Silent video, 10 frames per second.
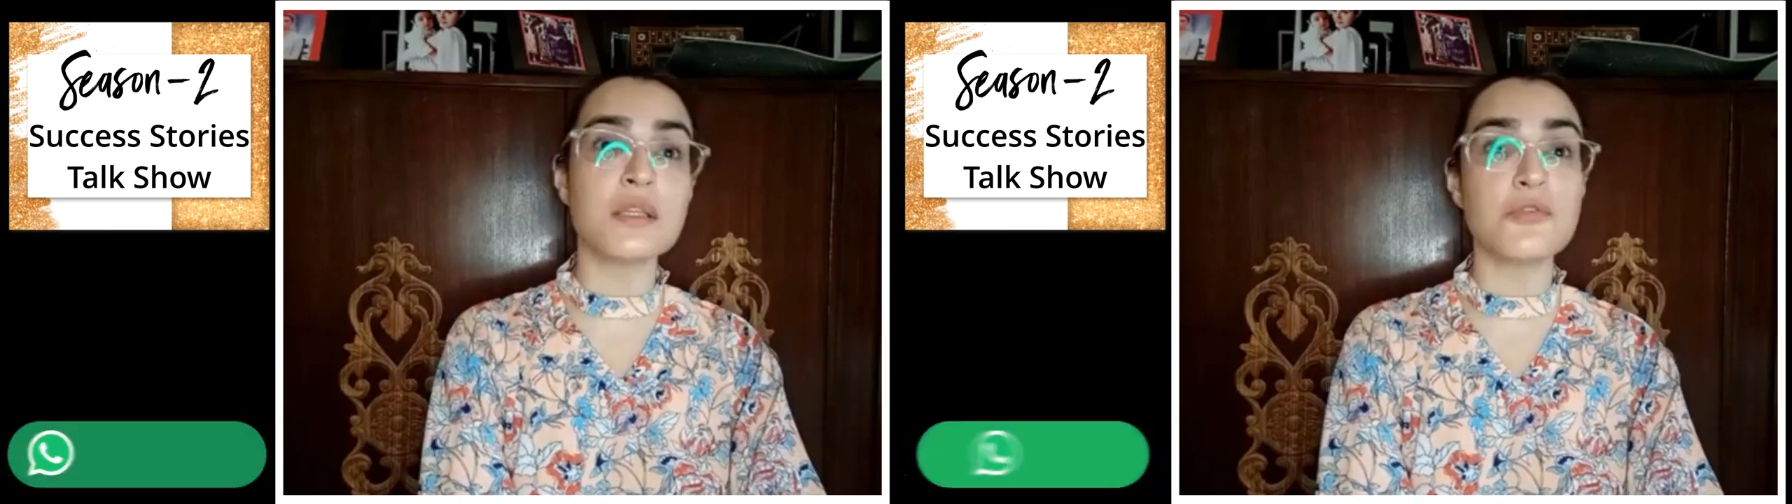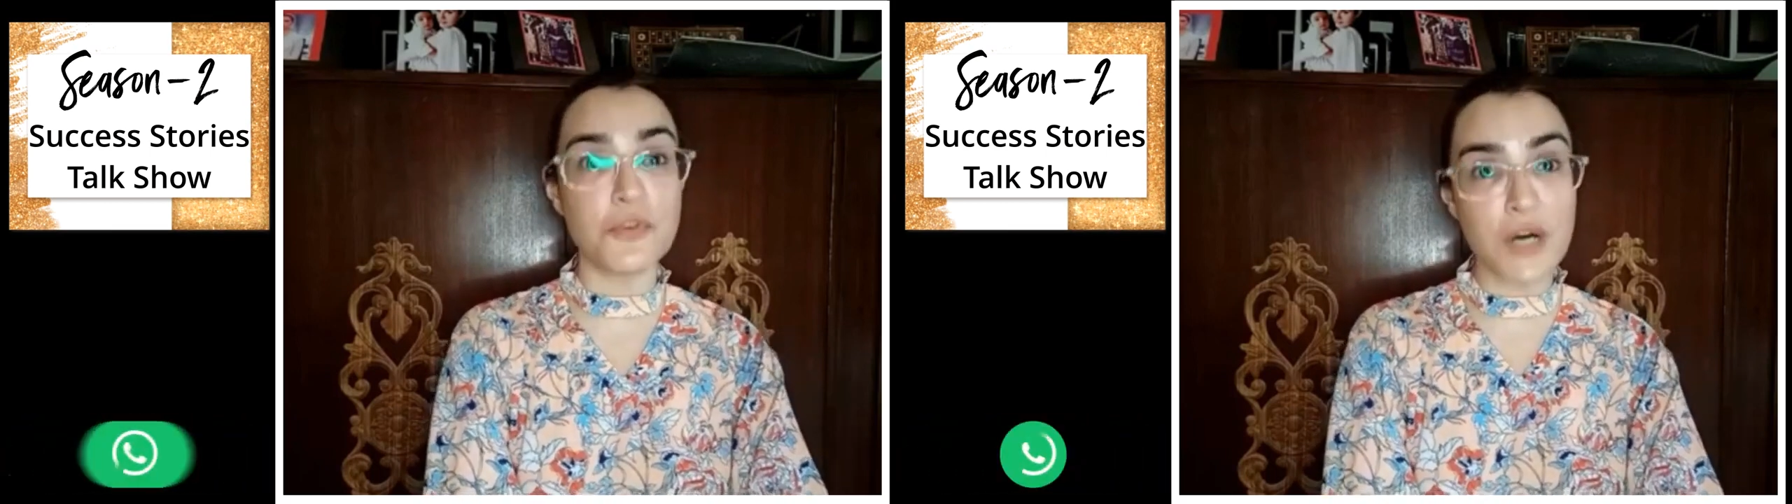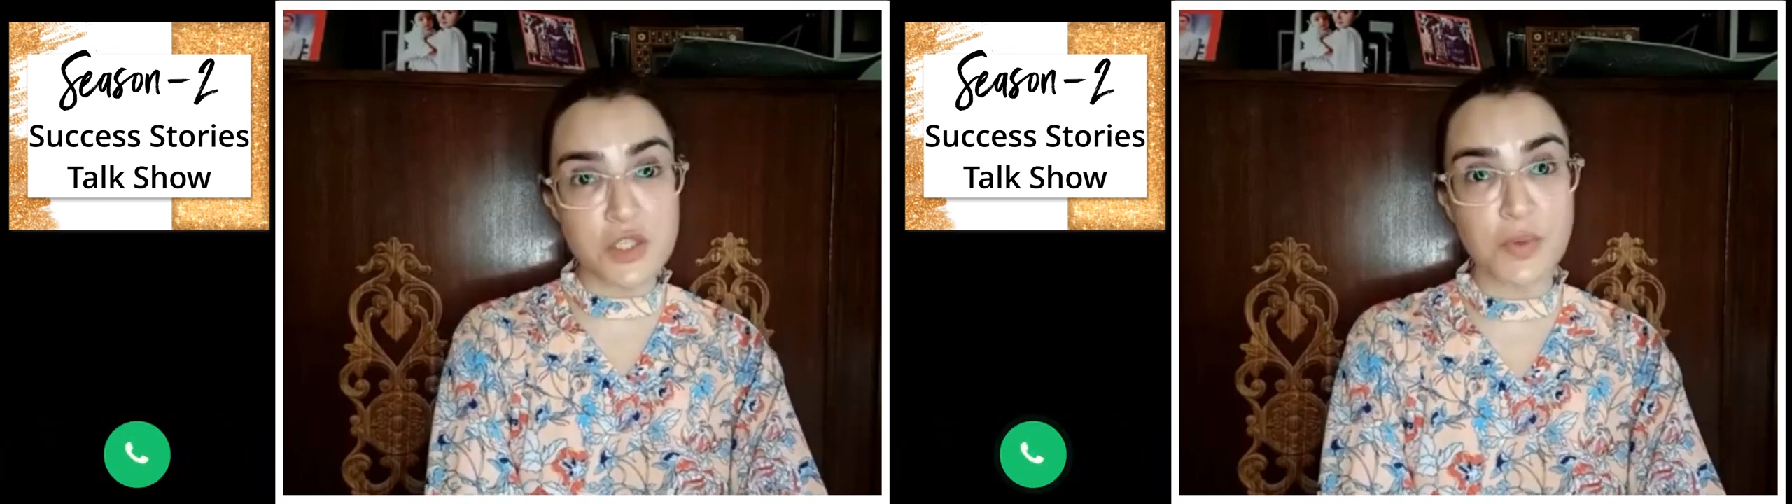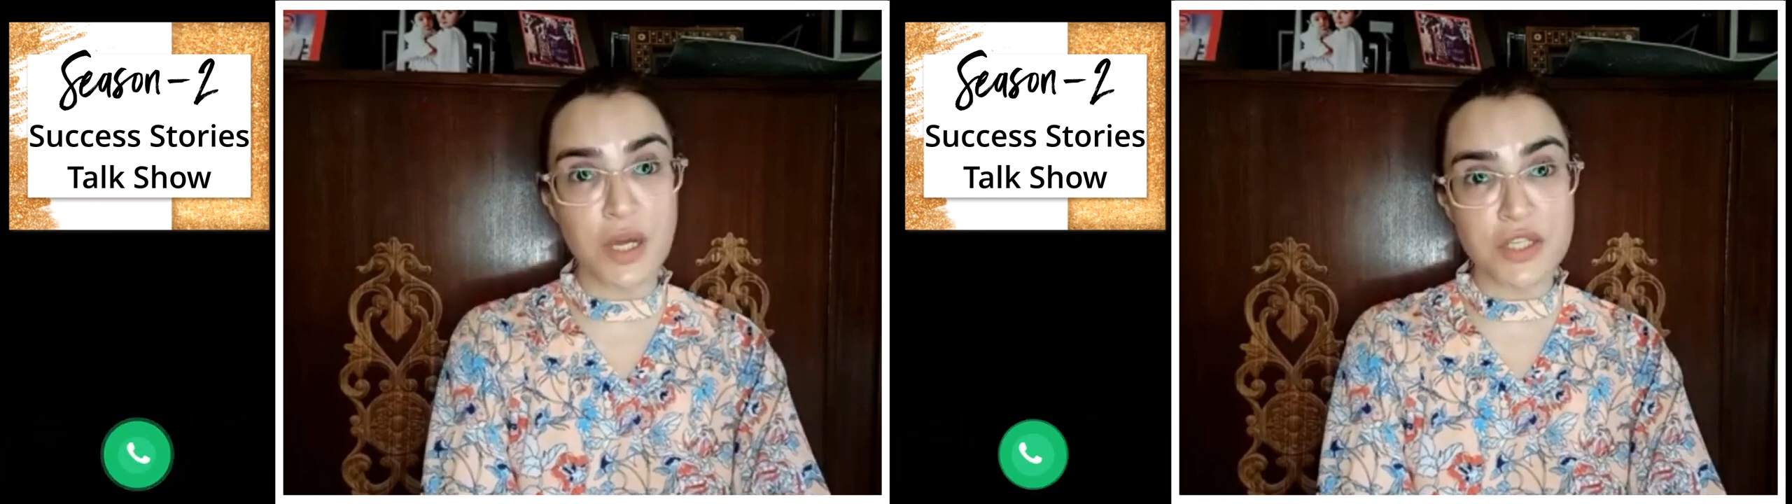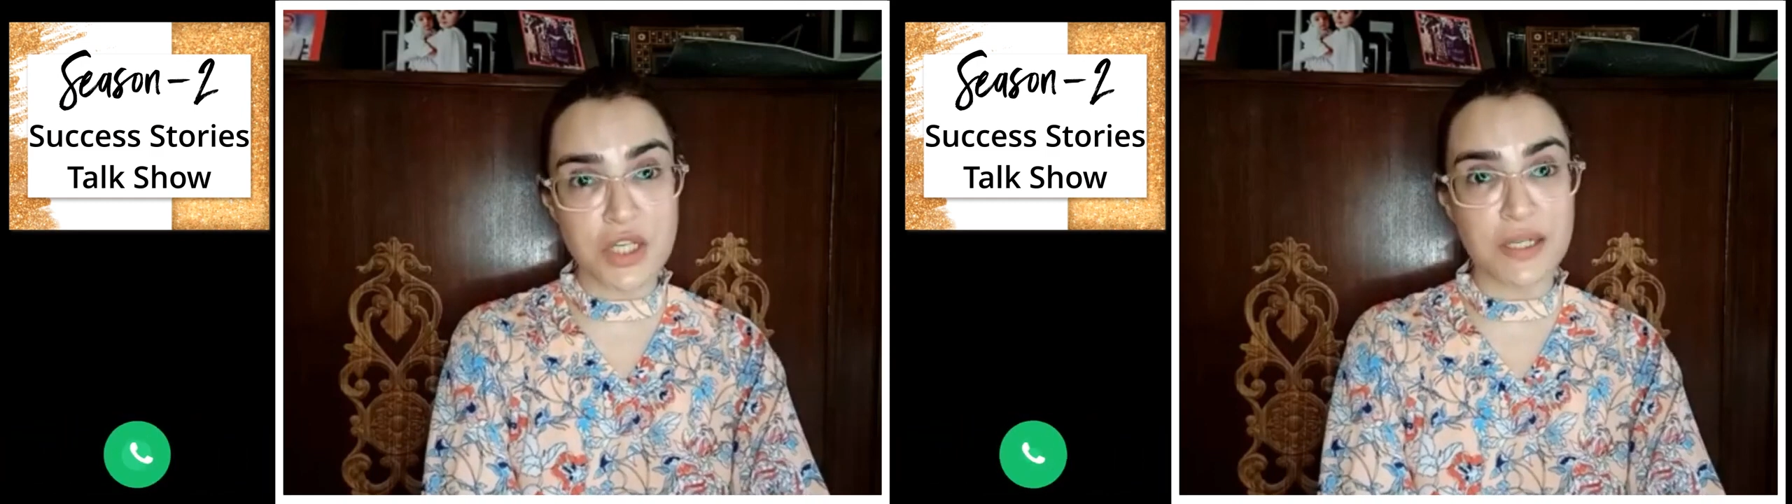the first
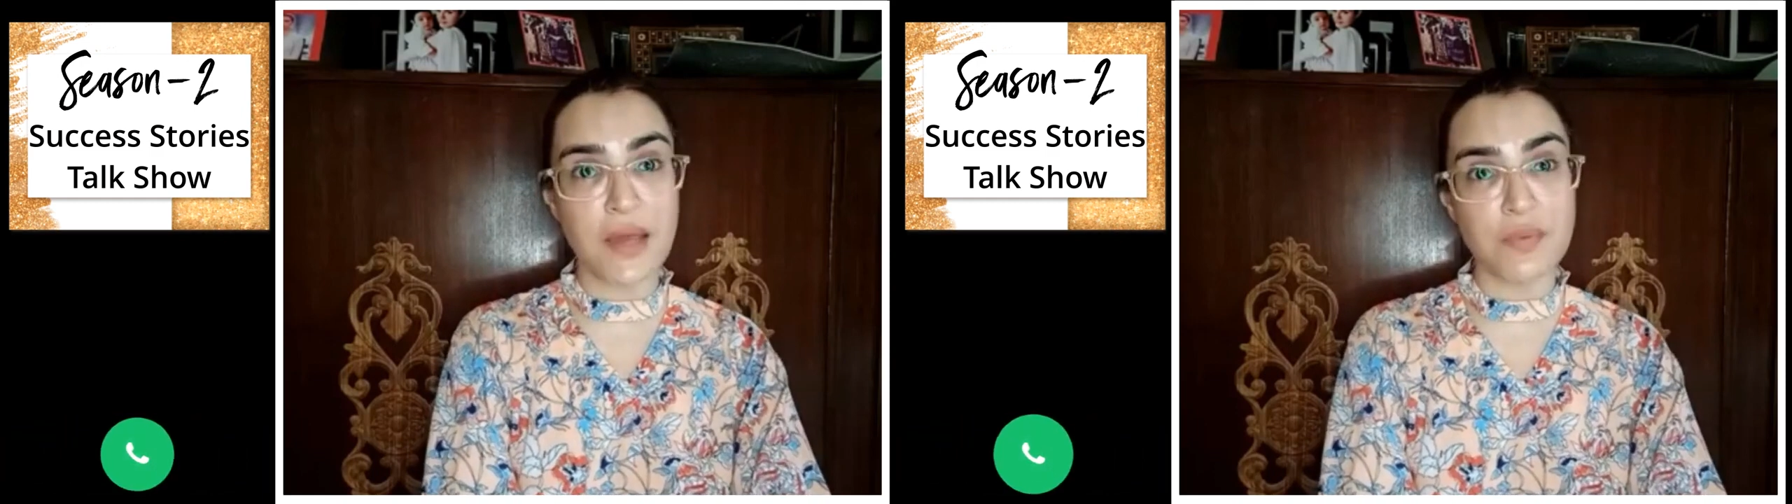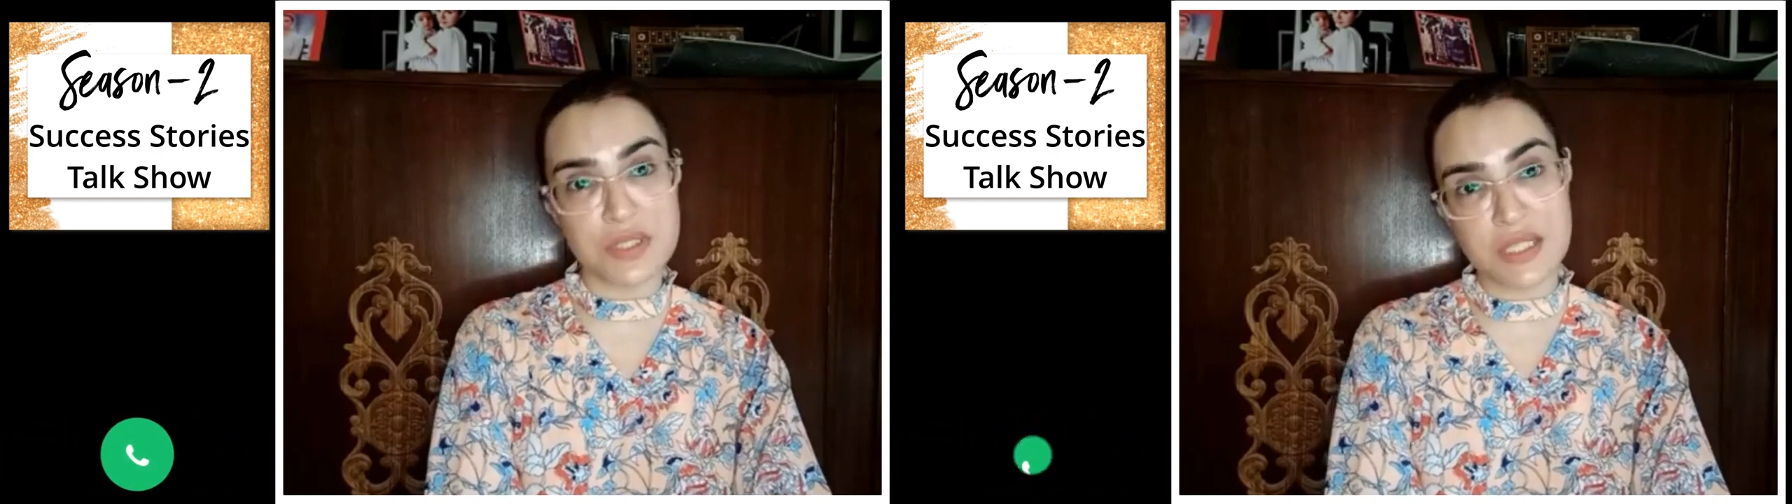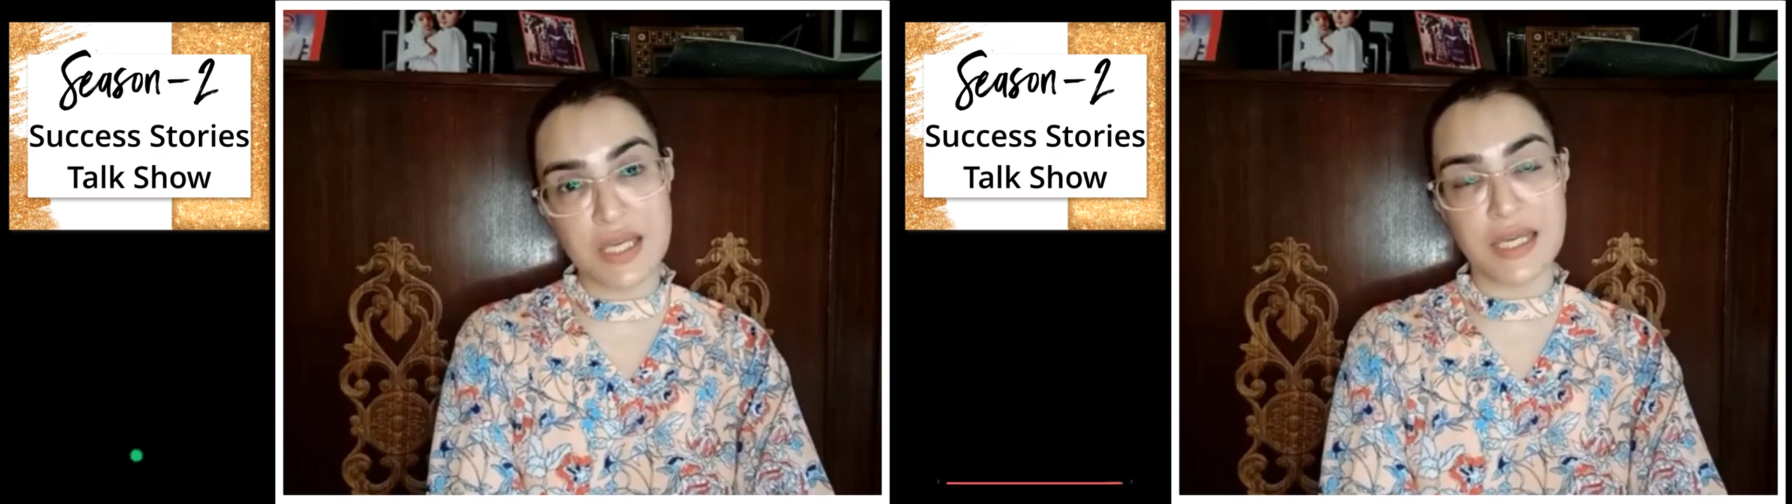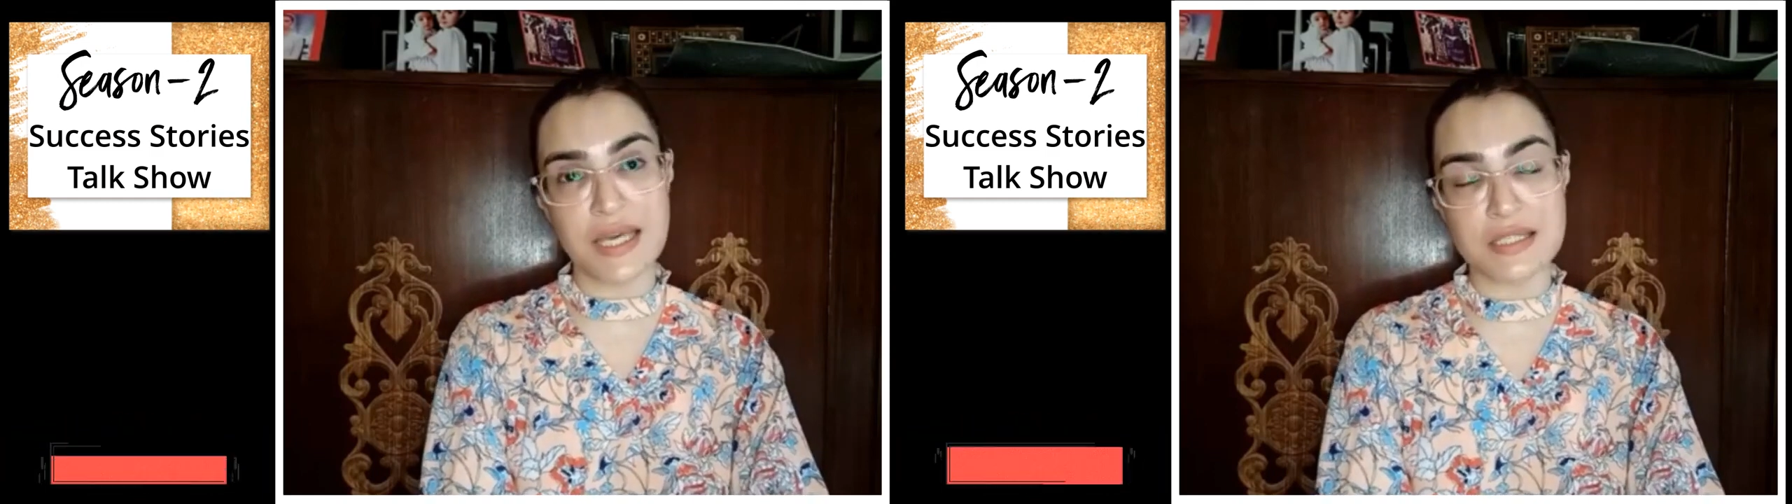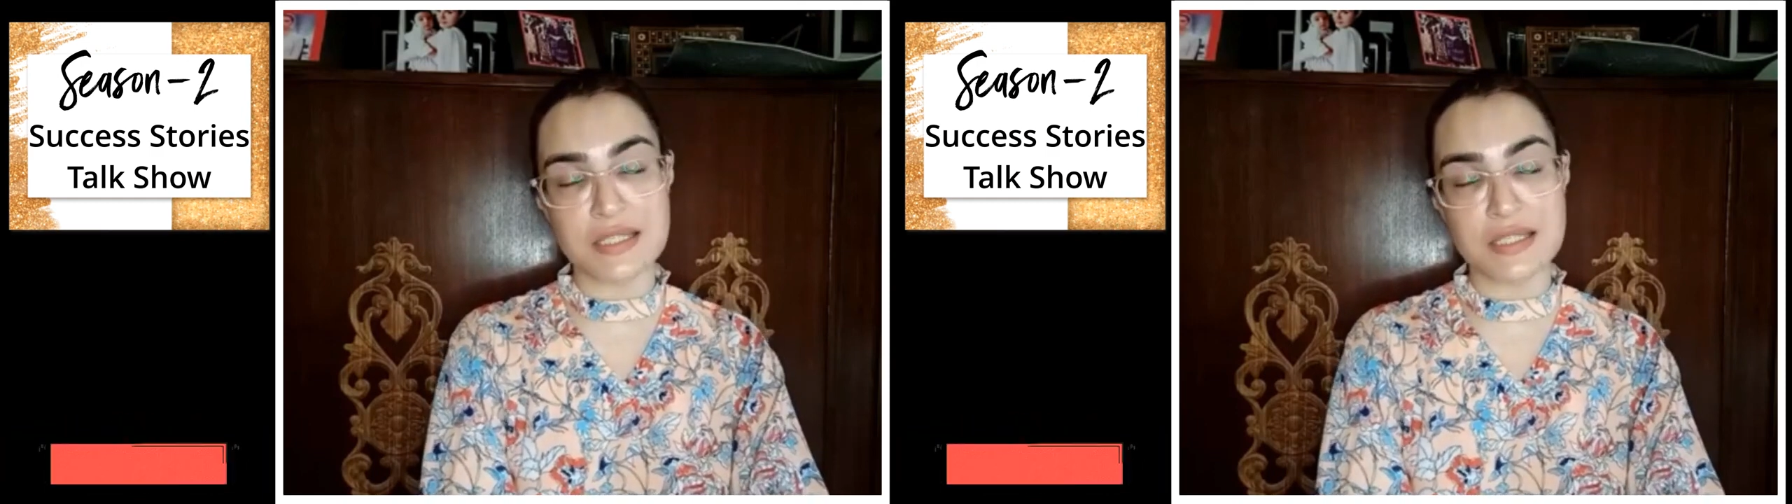project, I would say yes,